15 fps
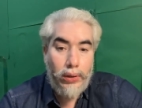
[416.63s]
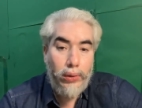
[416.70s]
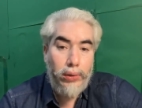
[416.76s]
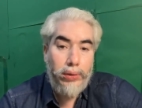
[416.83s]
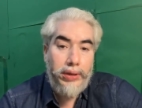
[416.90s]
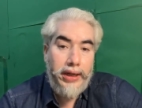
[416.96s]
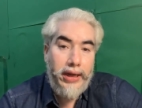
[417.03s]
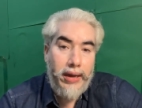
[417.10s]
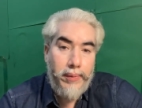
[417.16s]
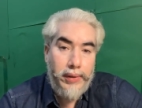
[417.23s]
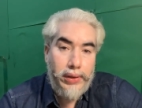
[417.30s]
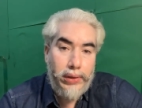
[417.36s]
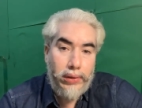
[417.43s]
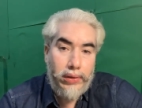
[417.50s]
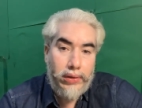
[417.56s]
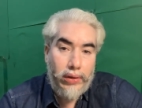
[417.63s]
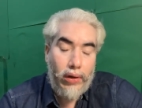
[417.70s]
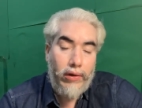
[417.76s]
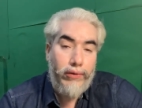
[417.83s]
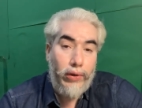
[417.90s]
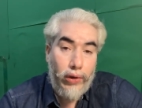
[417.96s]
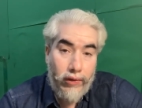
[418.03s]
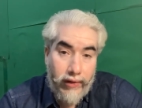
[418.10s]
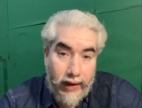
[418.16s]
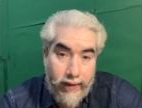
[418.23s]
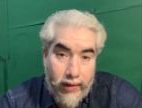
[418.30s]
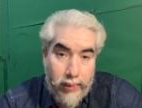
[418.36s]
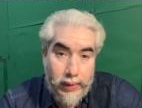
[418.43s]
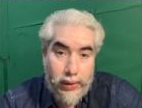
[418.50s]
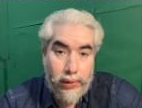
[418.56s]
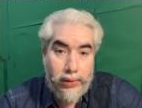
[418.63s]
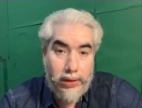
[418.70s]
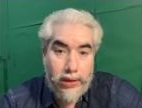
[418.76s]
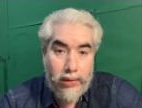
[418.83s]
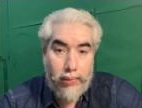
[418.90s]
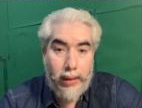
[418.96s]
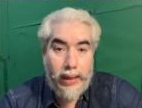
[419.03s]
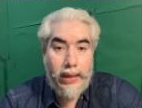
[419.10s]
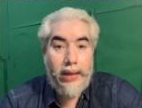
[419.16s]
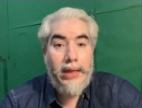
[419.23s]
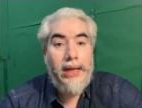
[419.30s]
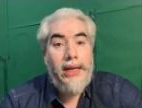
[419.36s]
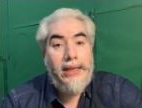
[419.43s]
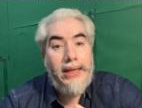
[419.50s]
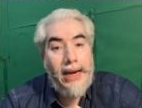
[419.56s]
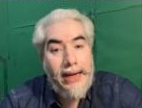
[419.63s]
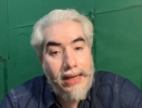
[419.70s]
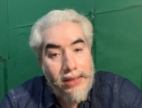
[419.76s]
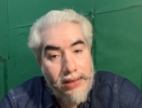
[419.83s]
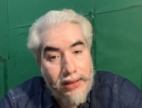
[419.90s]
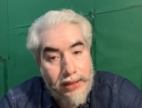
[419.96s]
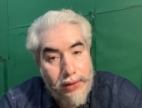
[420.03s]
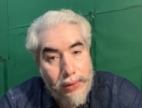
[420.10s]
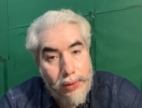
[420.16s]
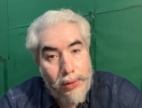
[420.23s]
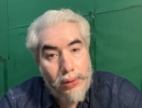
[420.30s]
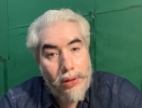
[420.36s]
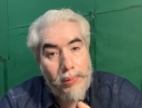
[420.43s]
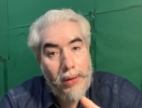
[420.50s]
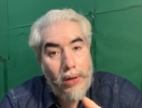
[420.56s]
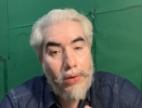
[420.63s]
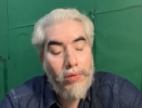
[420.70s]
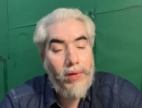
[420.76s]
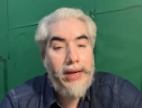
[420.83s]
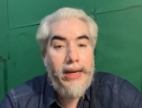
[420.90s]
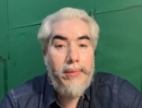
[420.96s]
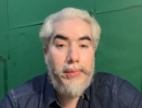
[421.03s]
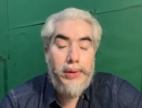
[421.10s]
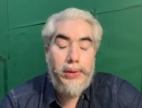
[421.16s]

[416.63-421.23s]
2 to 3 episodes or 4 to 5 episodes in a month that has reduced to about one